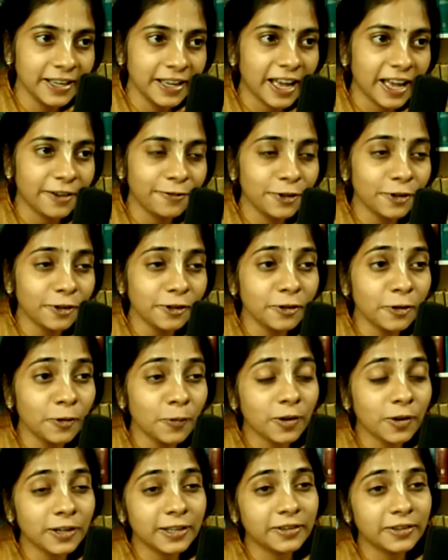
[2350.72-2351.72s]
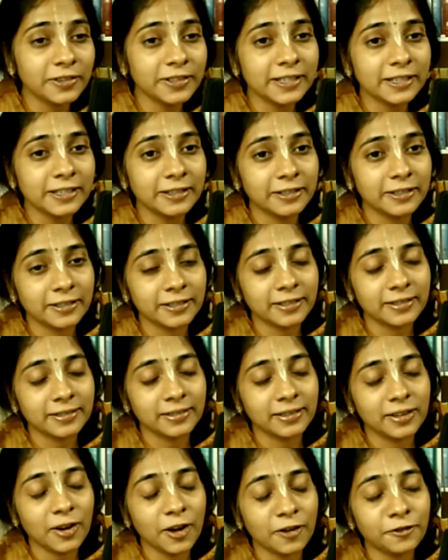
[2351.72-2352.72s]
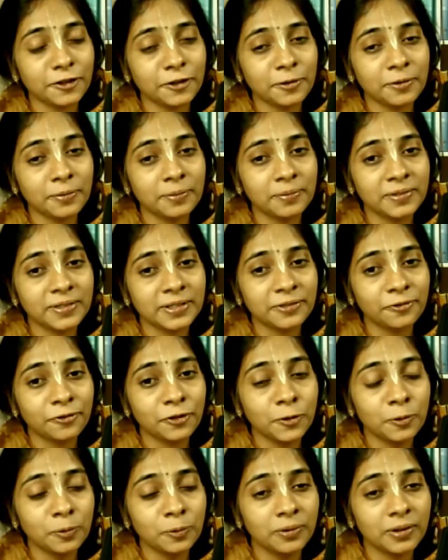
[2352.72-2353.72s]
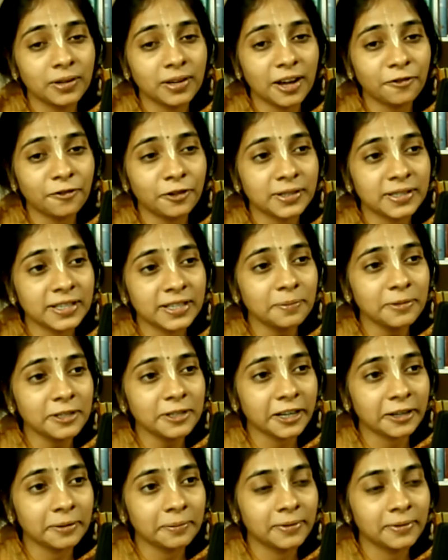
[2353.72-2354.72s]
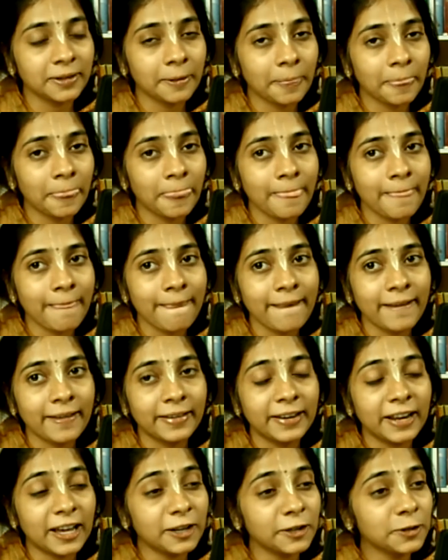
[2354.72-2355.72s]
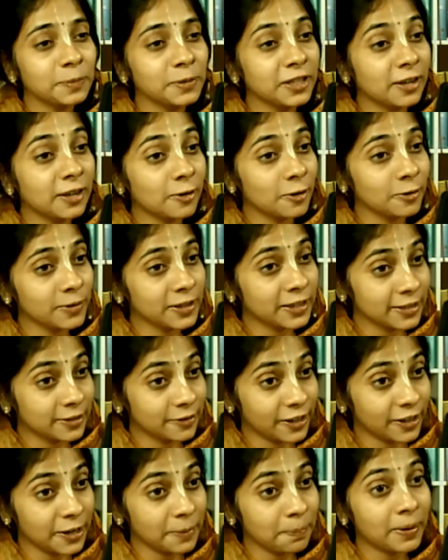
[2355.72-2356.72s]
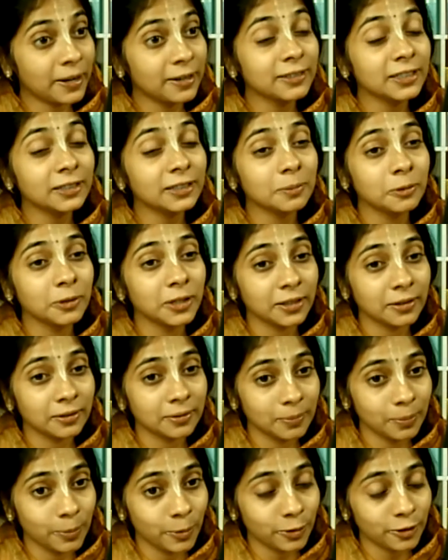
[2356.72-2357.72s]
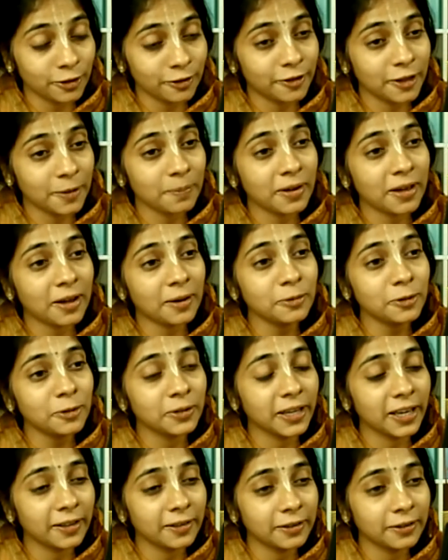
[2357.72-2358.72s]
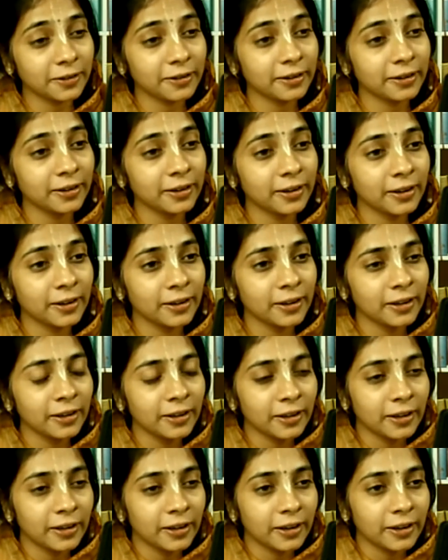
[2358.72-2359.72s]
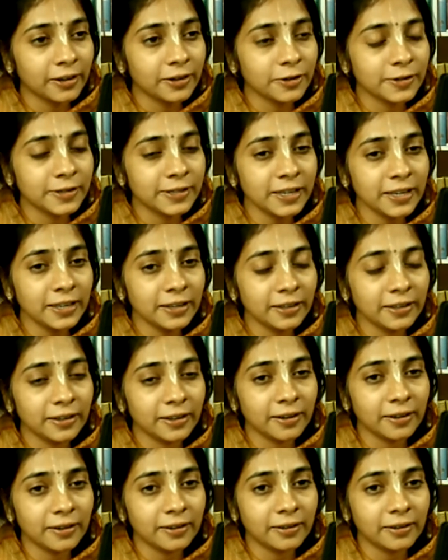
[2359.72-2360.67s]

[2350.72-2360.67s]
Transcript: And we all know what the result is. Now, after some time, Narada Muni, along with his friend Parvata Muni, both of them come together to see